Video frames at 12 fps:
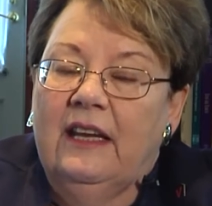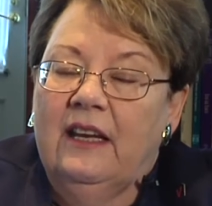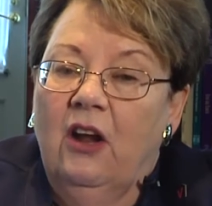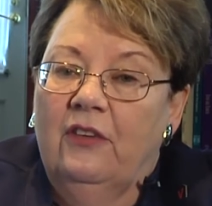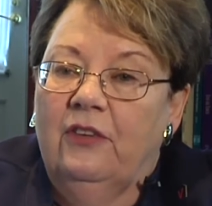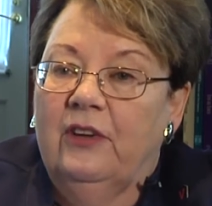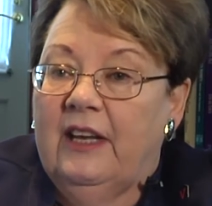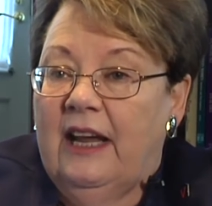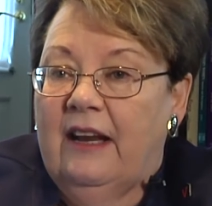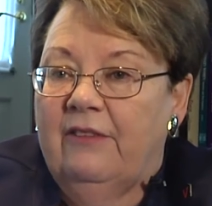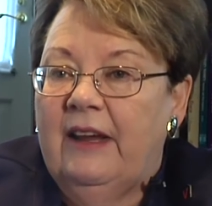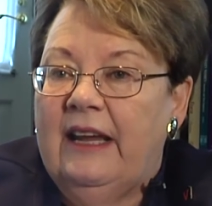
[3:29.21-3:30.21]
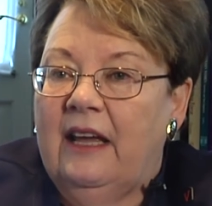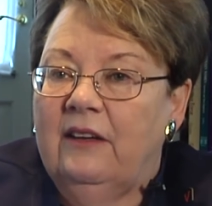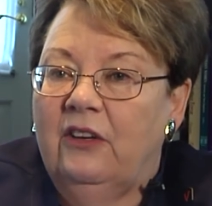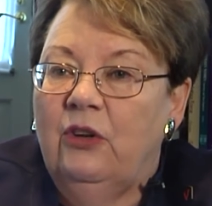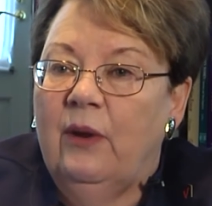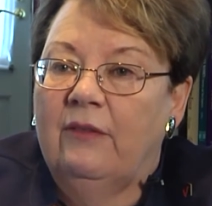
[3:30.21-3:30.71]
it can also get out of hand,
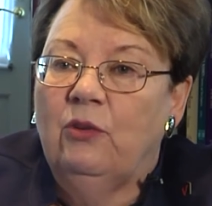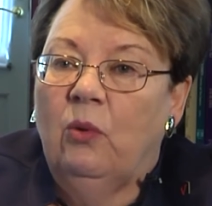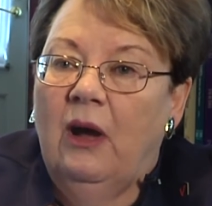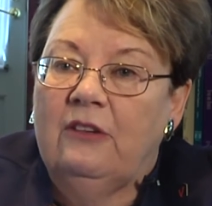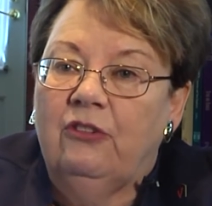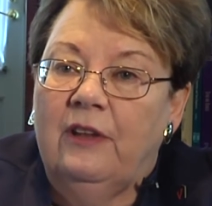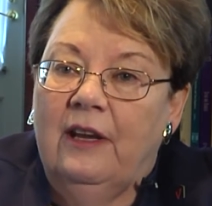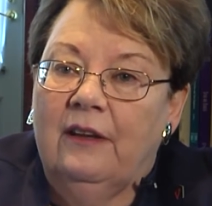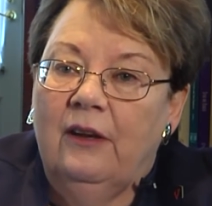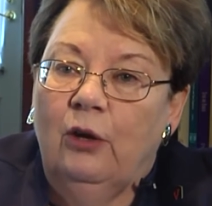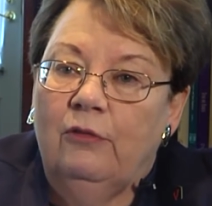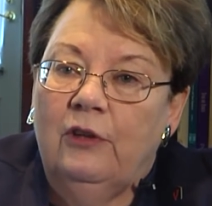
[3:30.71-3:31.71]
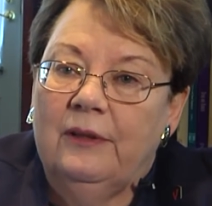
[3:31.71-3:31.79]
and you have to watch that carefully.